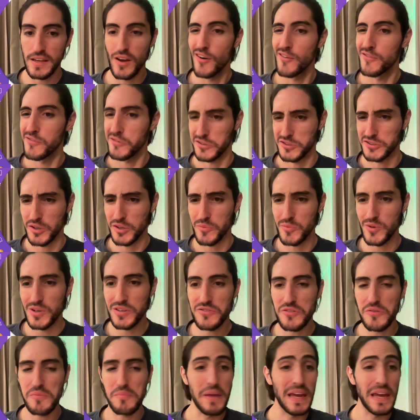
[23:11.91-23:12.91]
For some
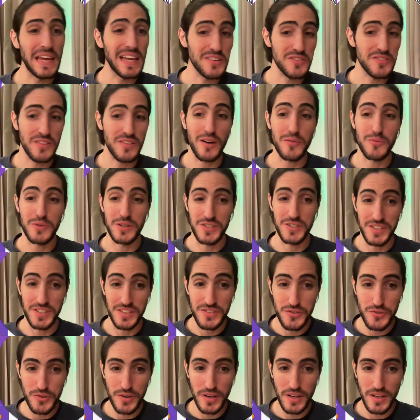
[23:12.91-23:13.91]
reason, Make is not
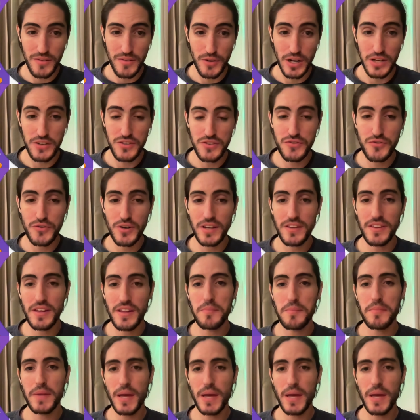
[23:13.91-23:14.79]
registering them.